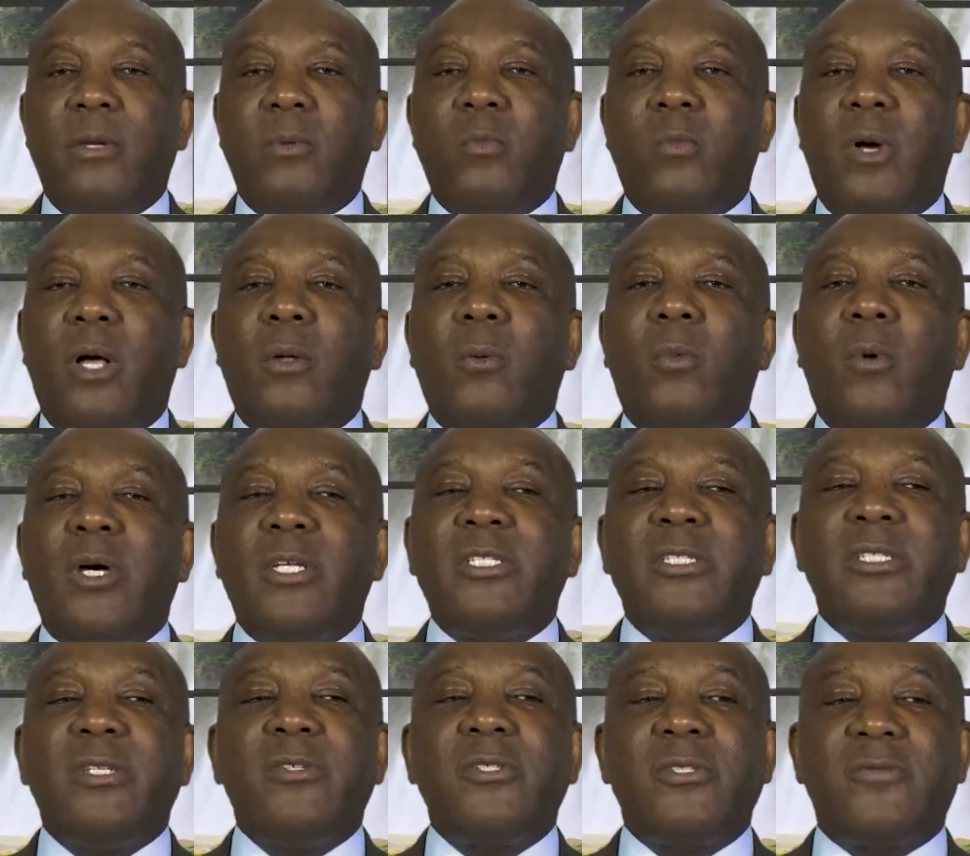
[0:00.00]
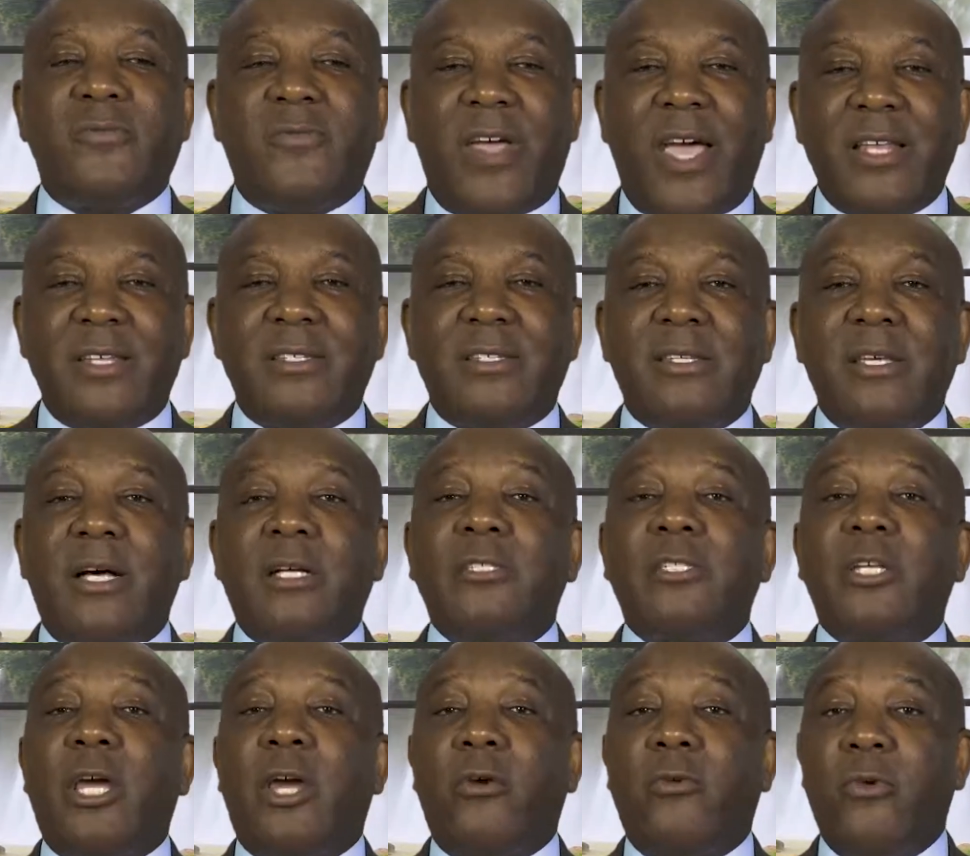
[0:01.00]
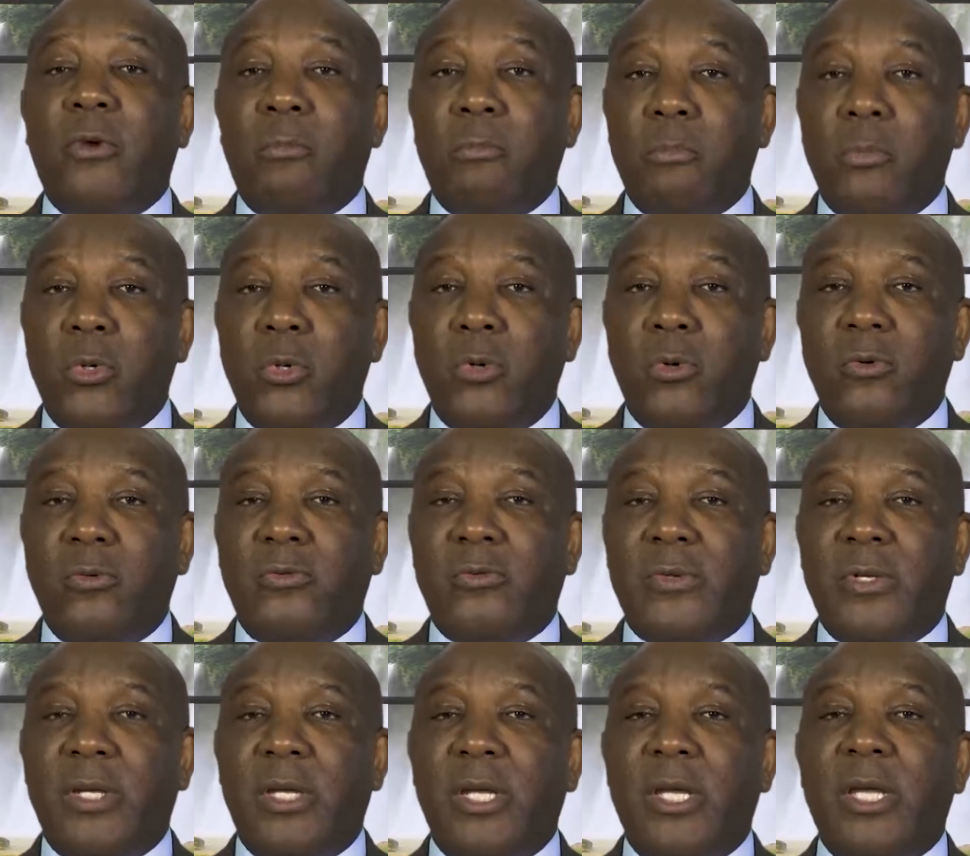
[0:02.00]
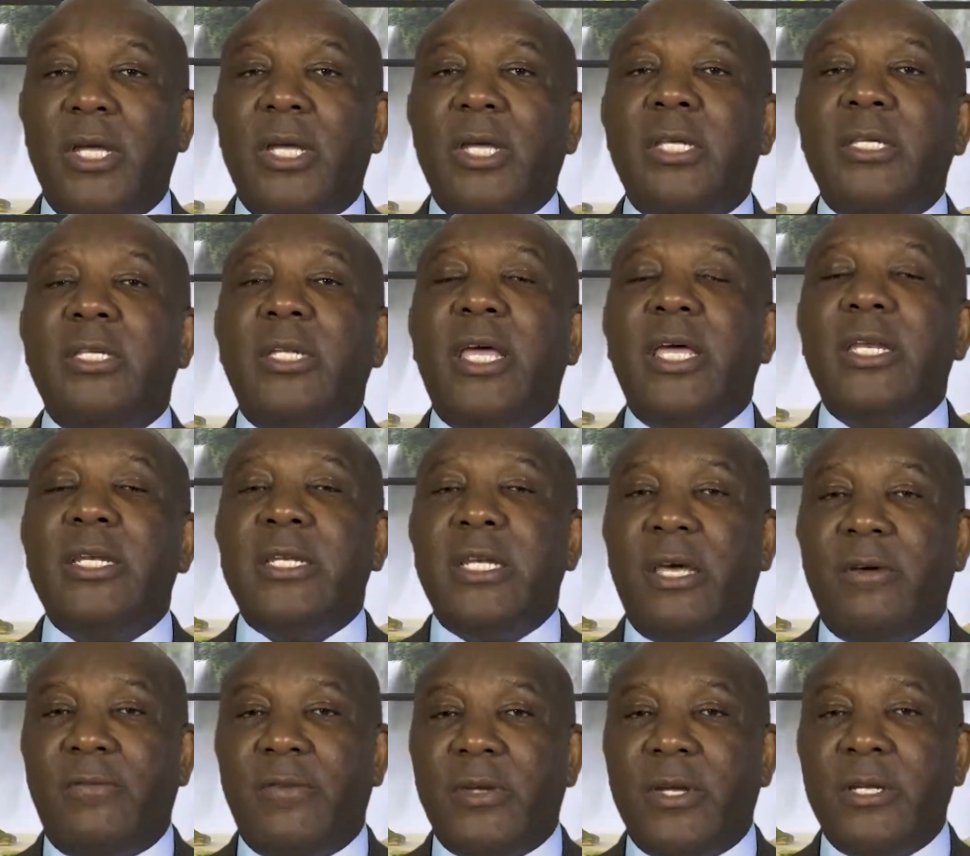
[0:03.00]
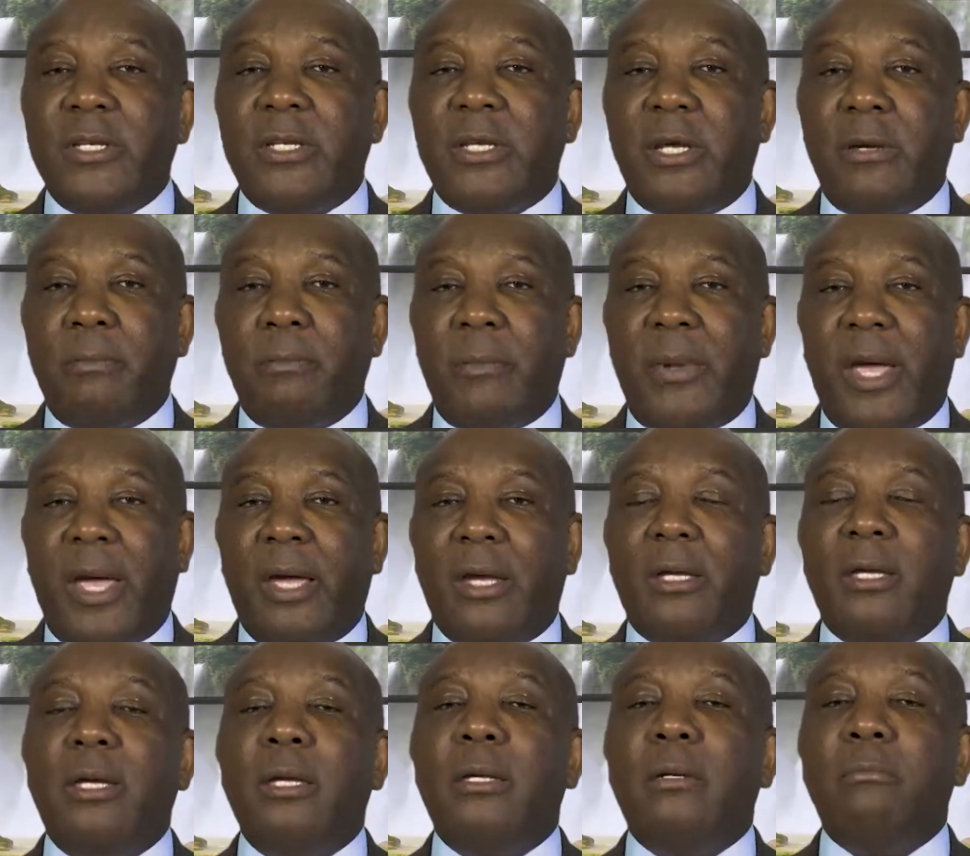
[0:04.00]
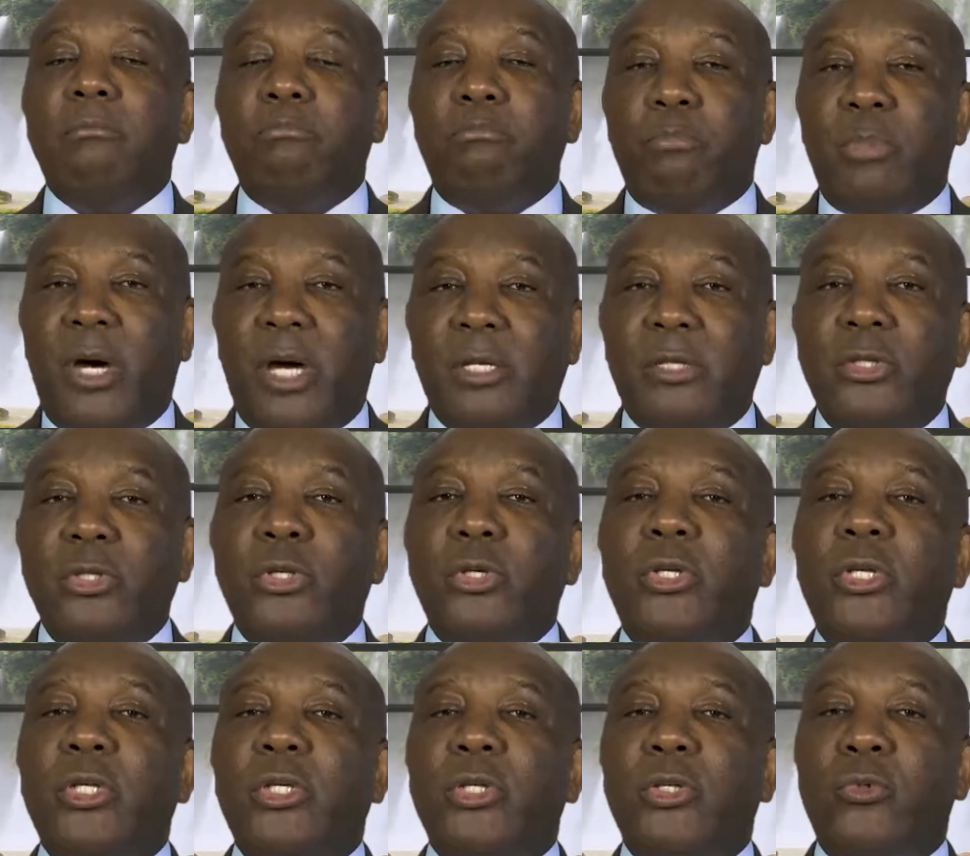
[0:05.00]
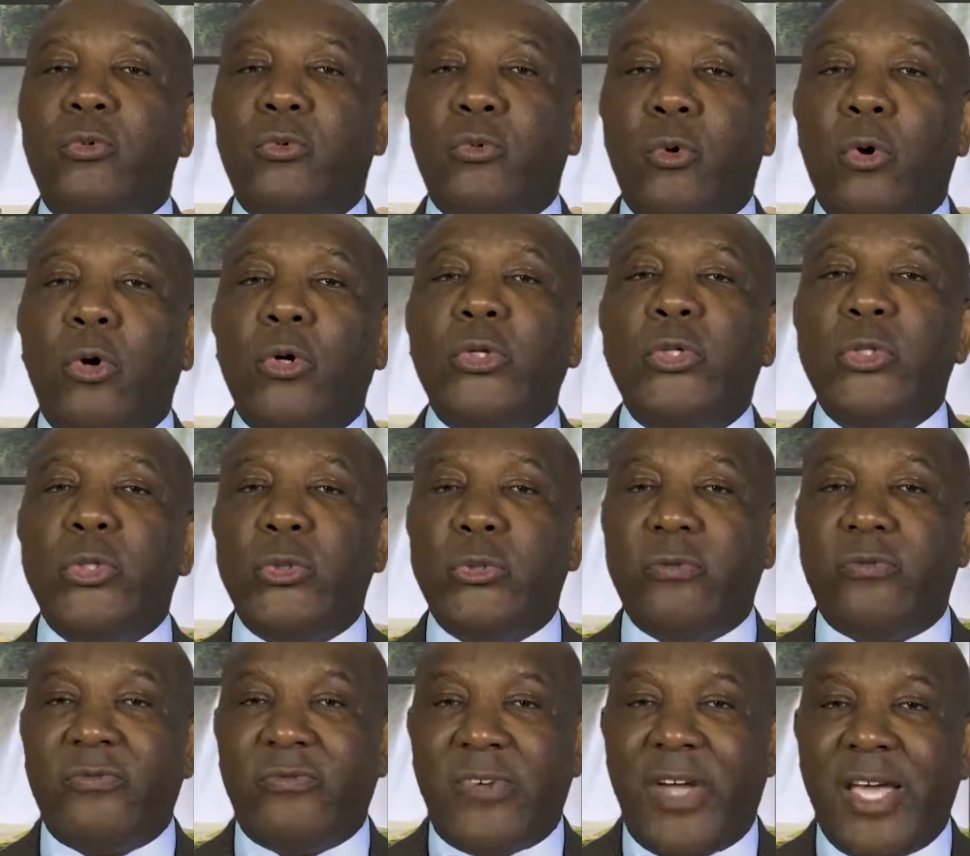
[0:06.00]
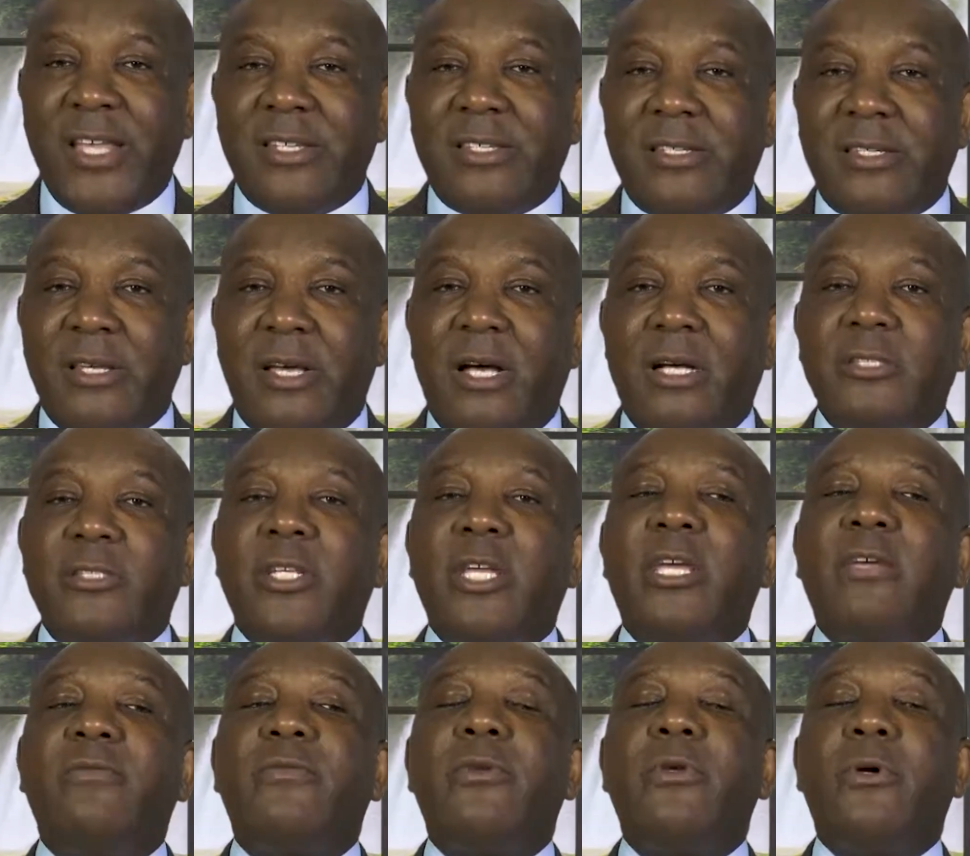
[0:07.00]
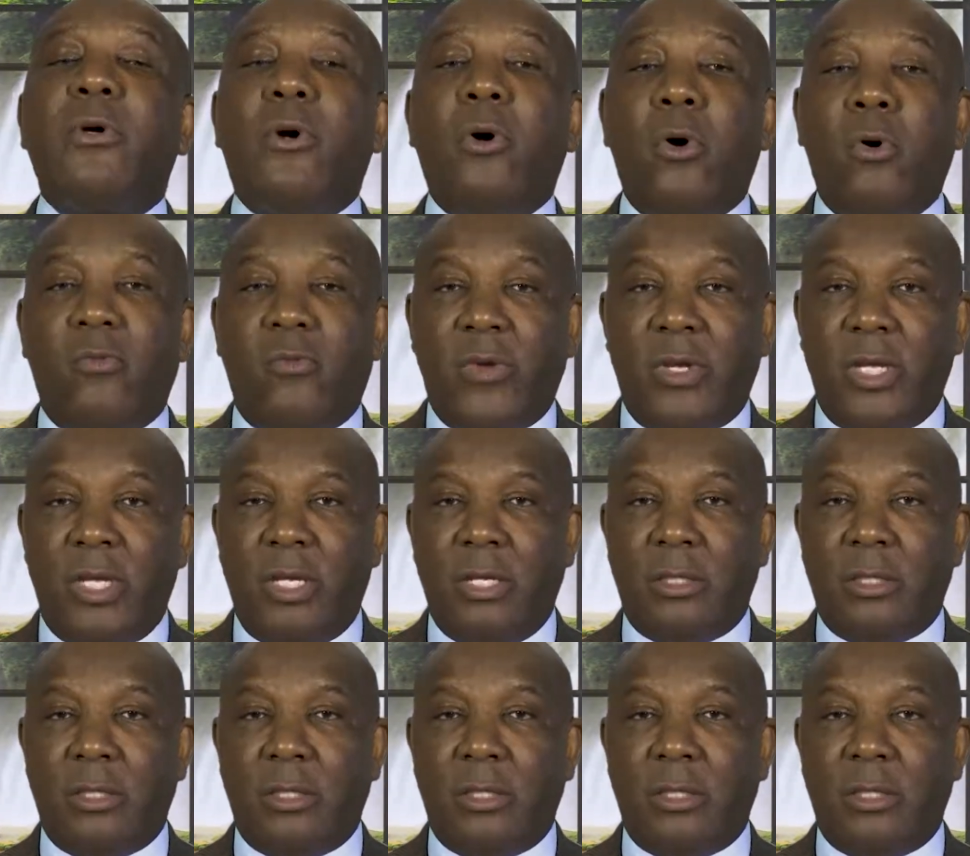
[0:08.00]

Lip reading: Well, once those fat cells are removed, they never can come back, but you can grow new fat cells if you overeat.